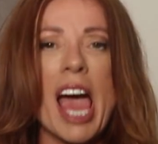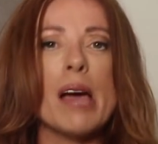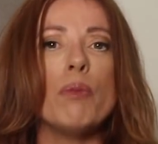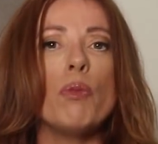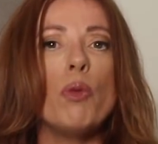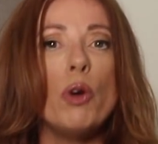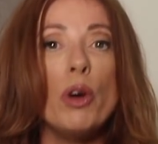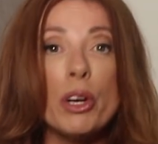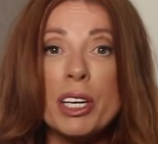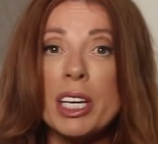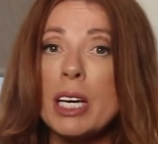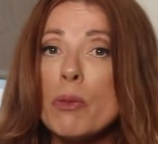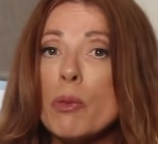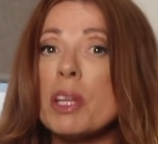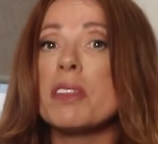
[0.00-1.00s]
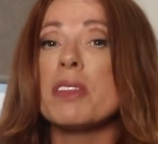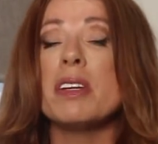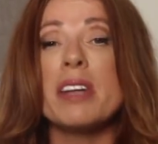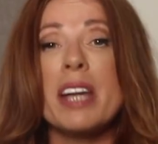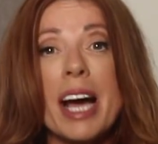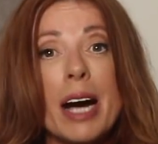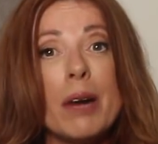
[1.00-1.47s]
and working with the
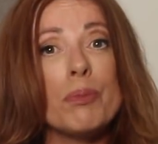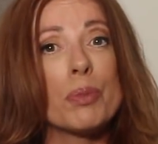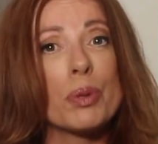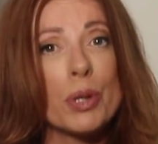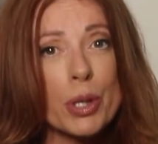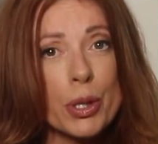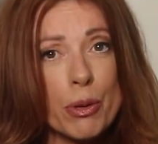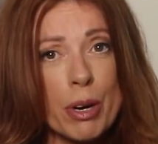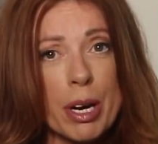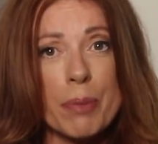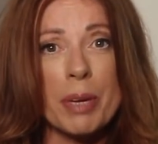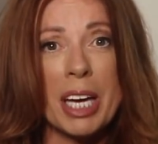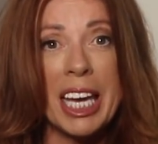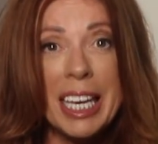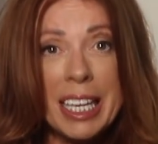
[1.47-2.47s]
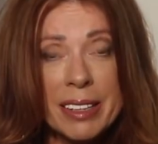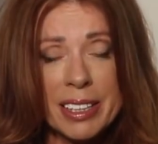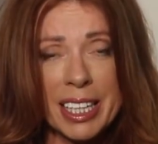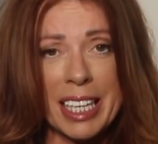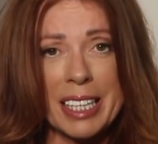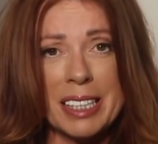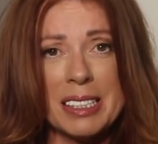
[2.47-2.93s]
NARP program
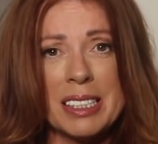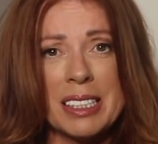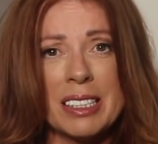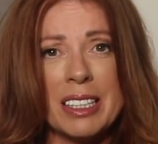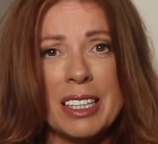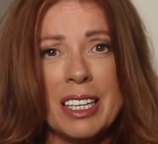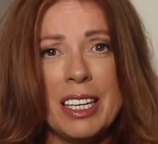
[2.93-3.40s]
healings,